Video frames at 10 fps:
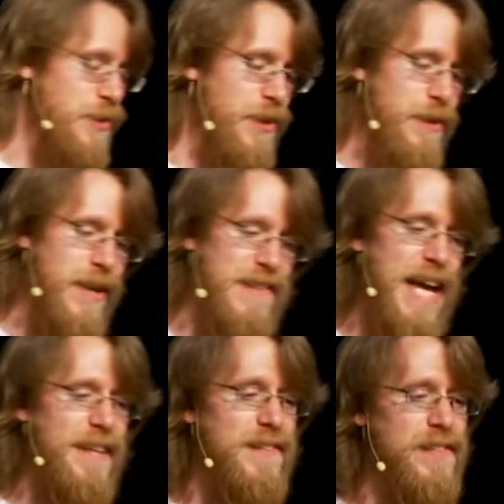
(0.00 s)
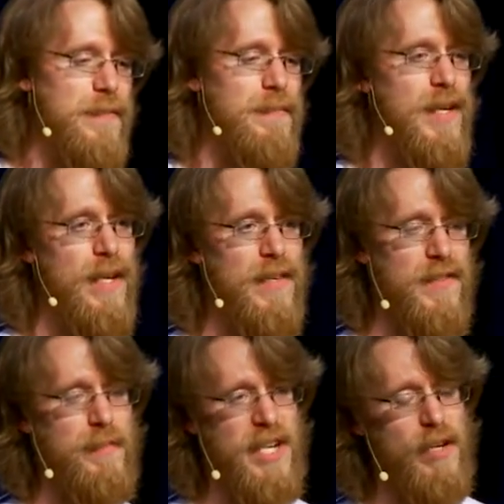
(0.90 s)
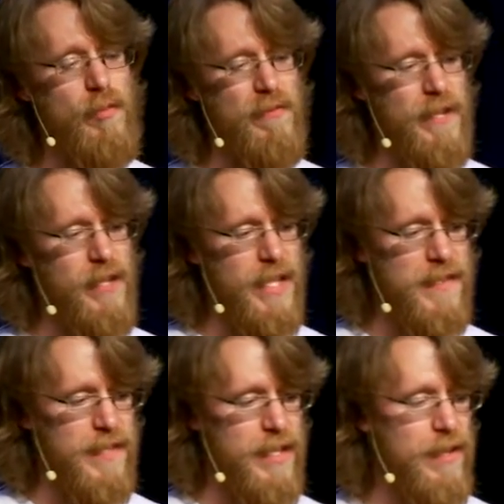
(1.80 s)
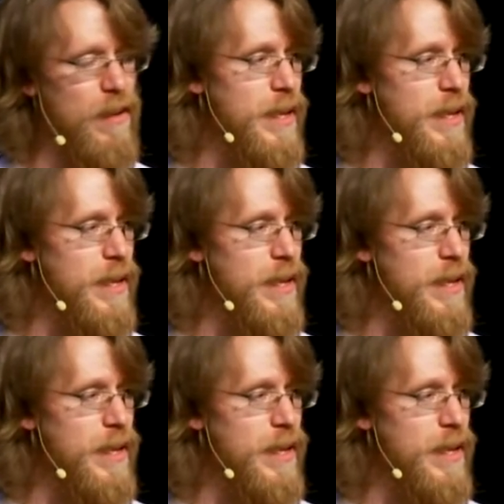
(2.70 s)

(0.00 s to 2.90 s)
each other, has had some terrible failings in our